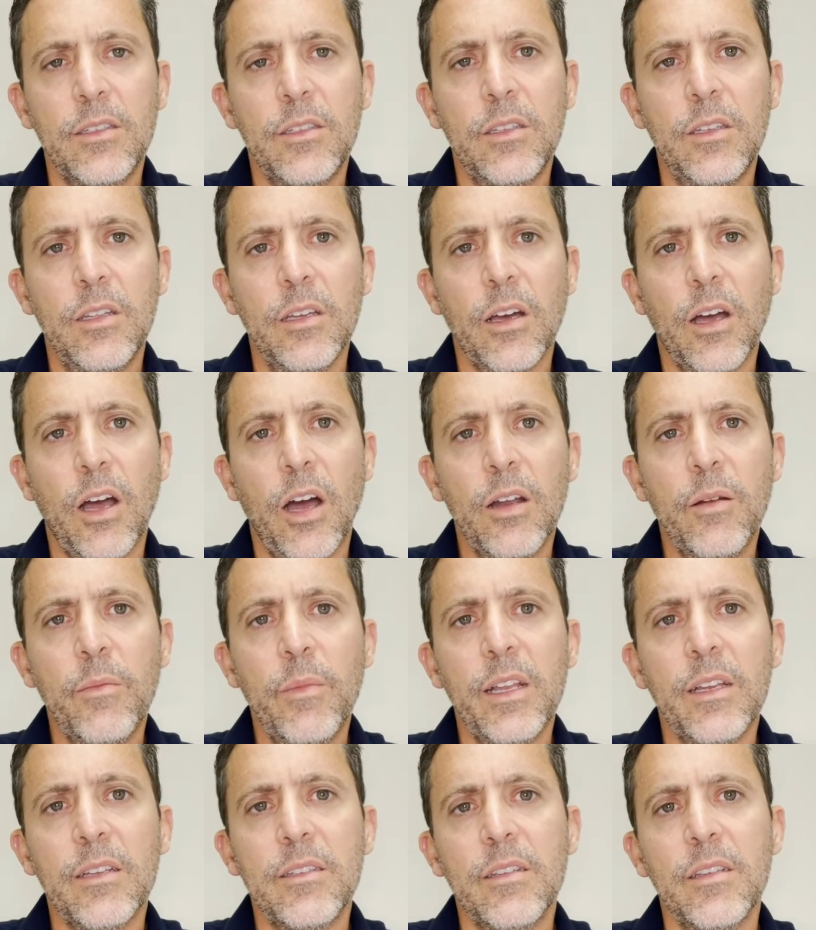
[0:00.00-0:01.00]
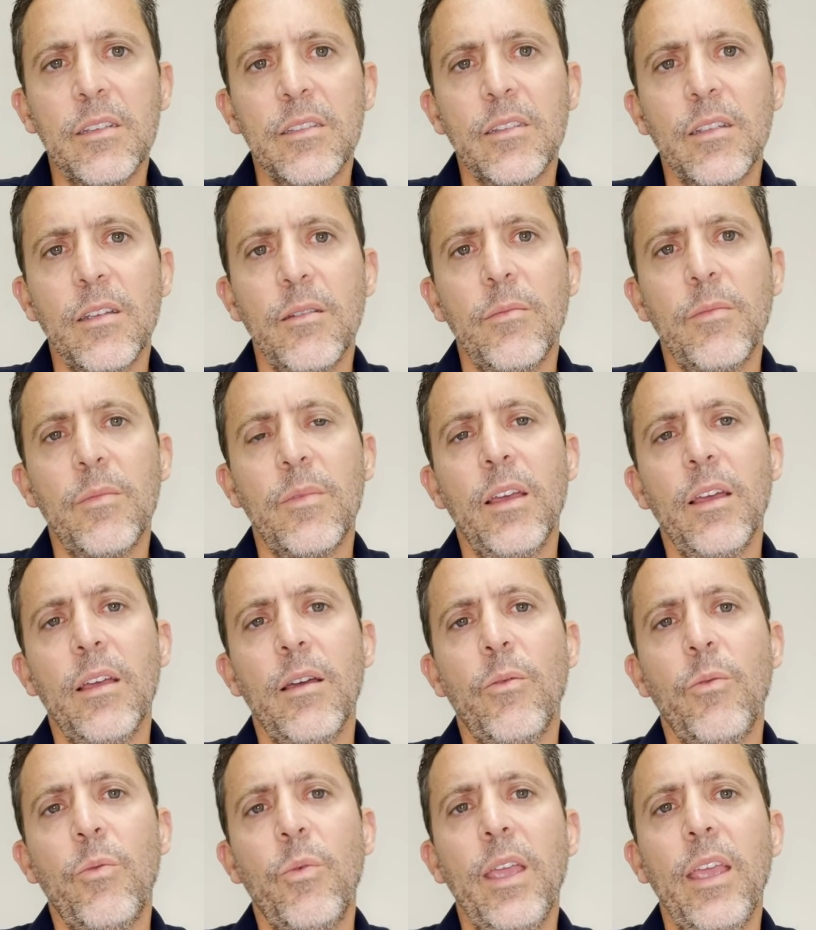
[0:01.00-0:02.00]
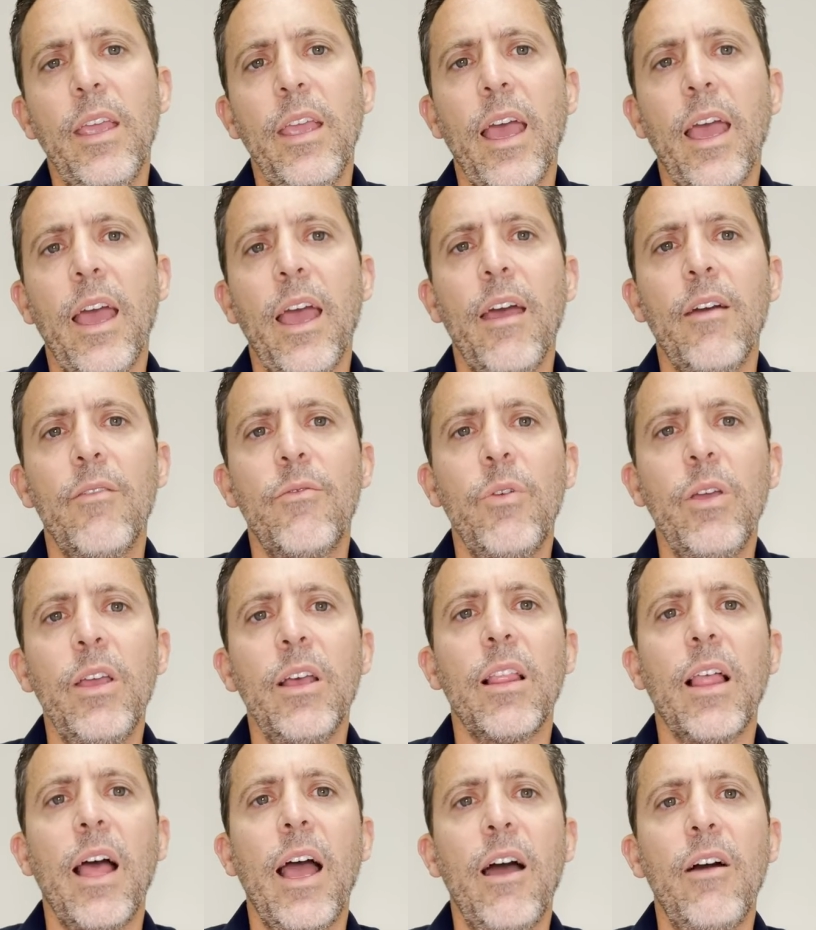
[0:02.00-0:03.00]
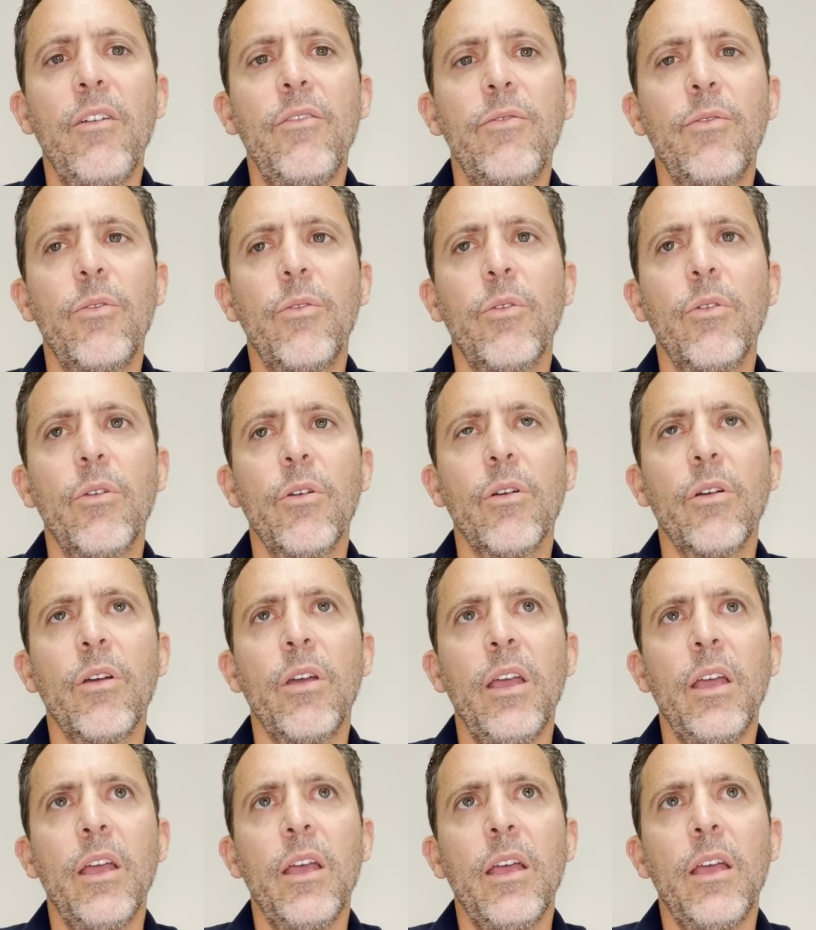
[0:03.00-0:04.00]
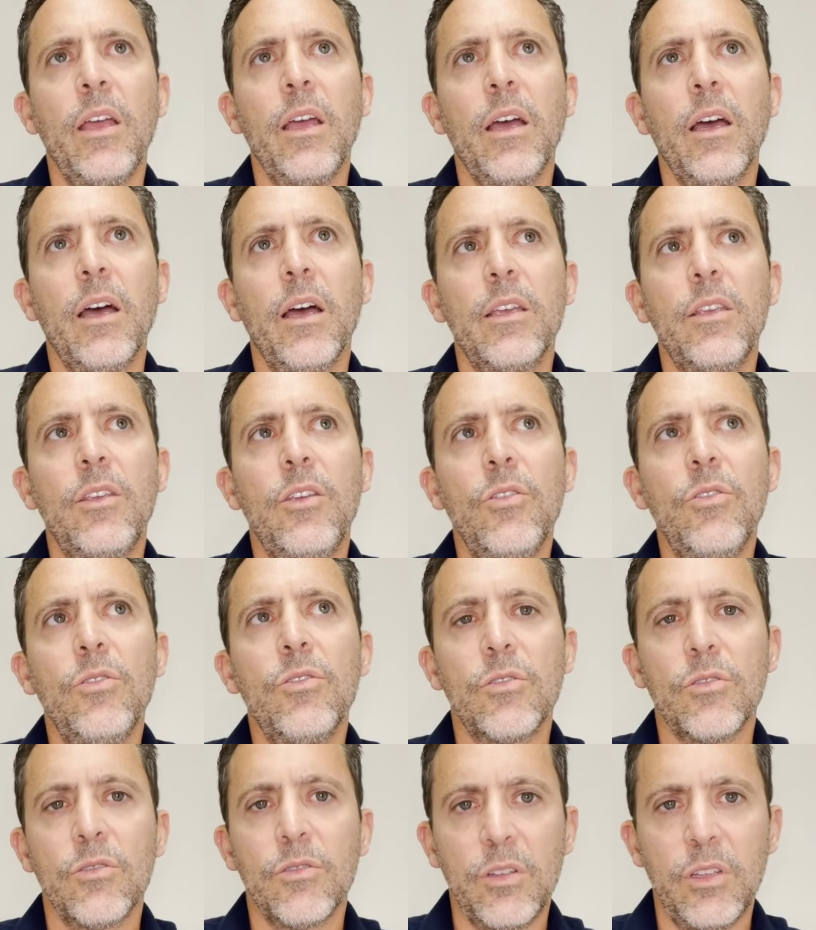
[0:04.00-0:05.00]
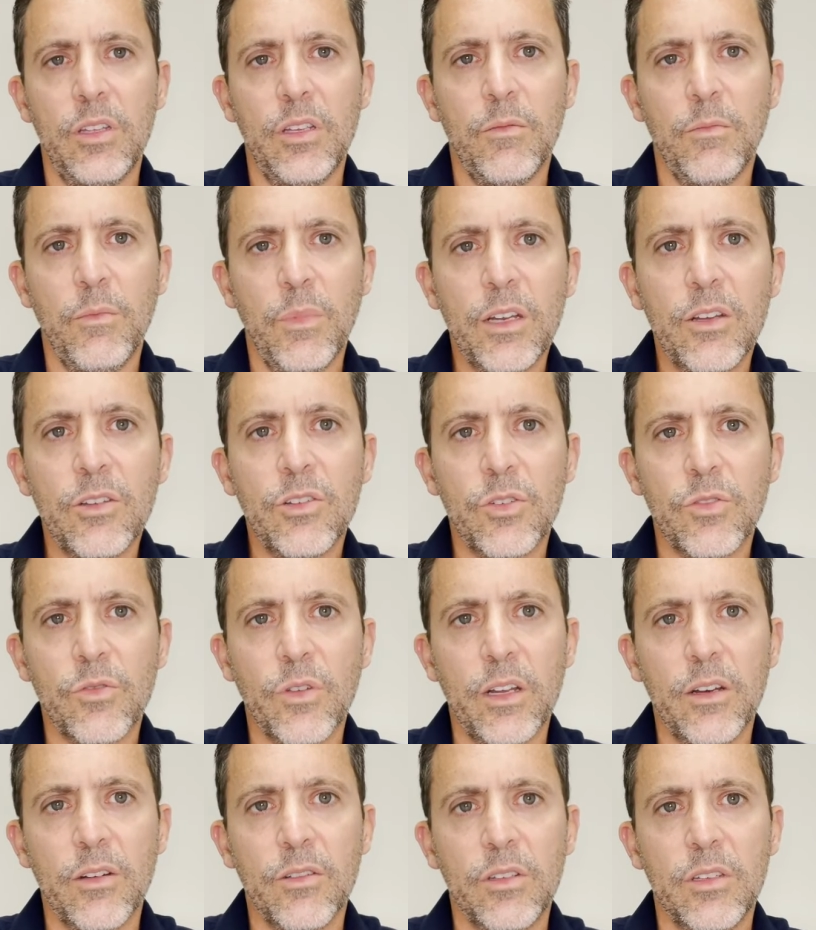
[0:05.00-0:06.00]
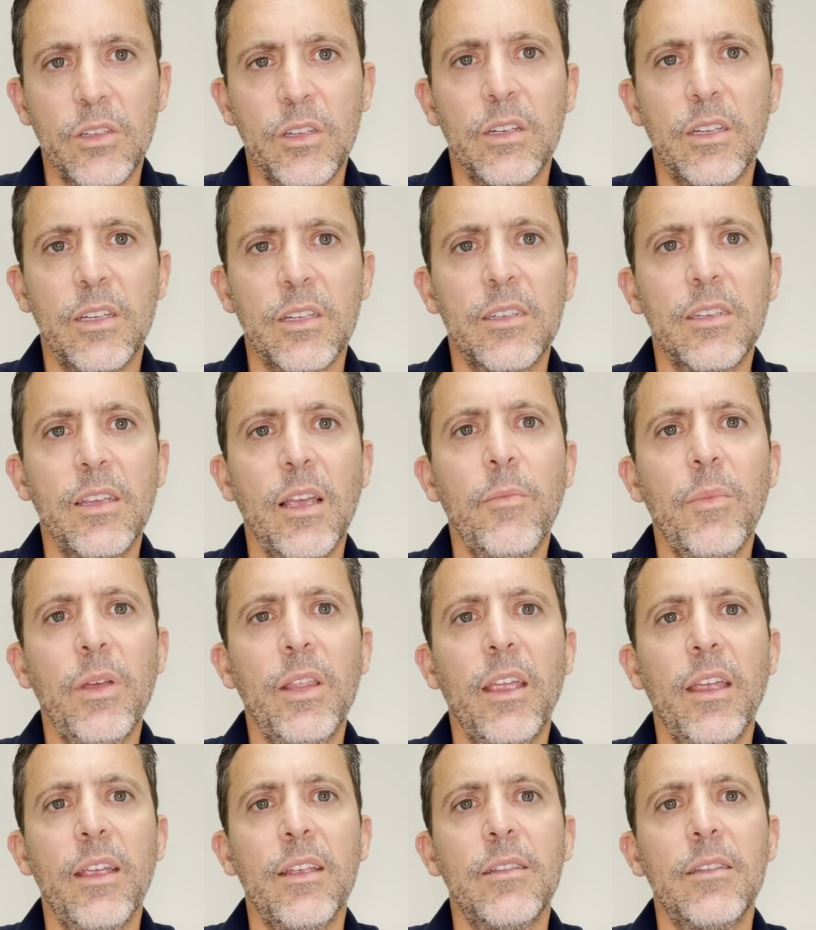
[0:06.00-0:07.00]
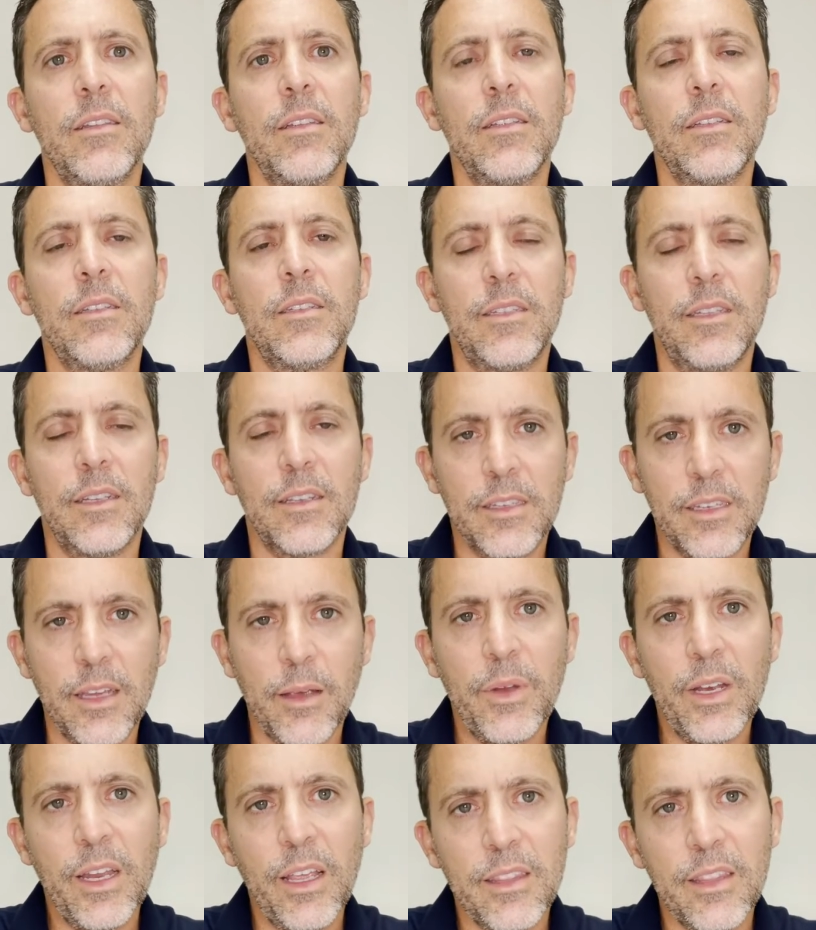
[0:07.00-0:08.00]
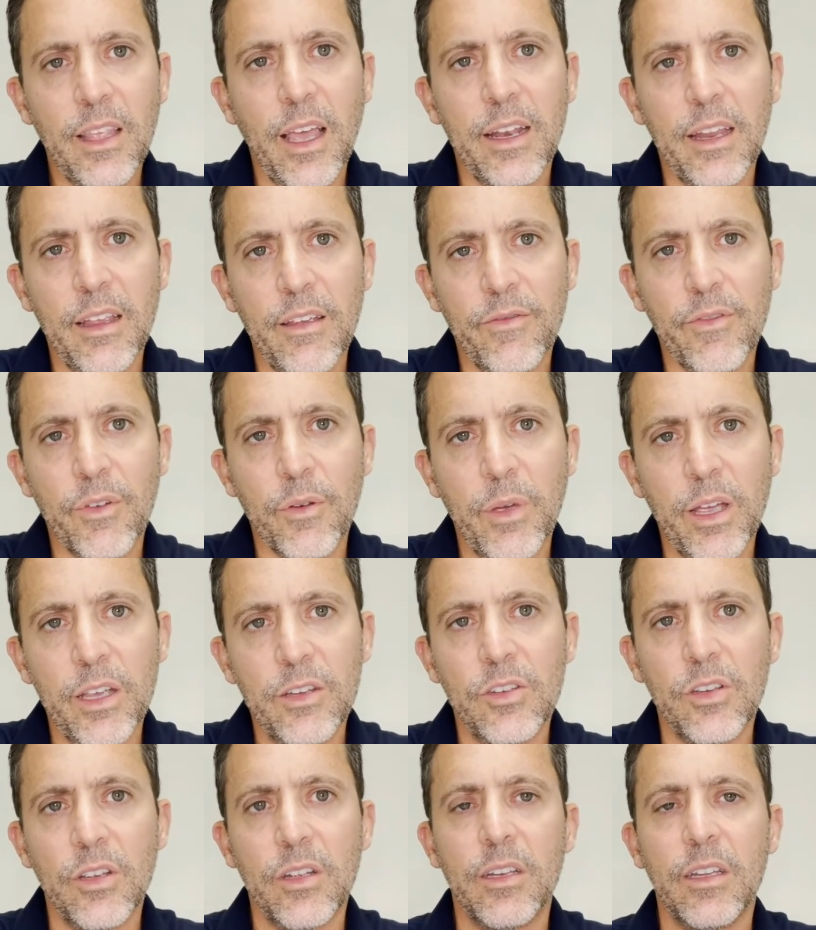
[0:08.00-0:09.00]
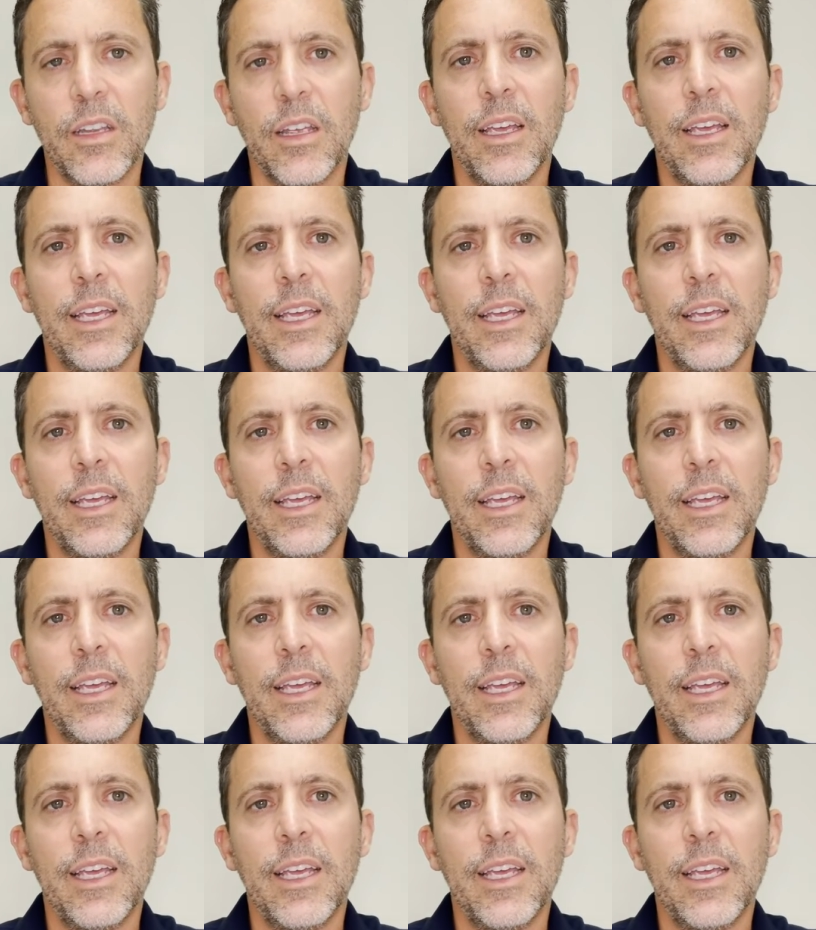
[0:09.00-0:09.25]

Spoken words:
The automated system that we have, we allow for users, the administrators, to disseminate that information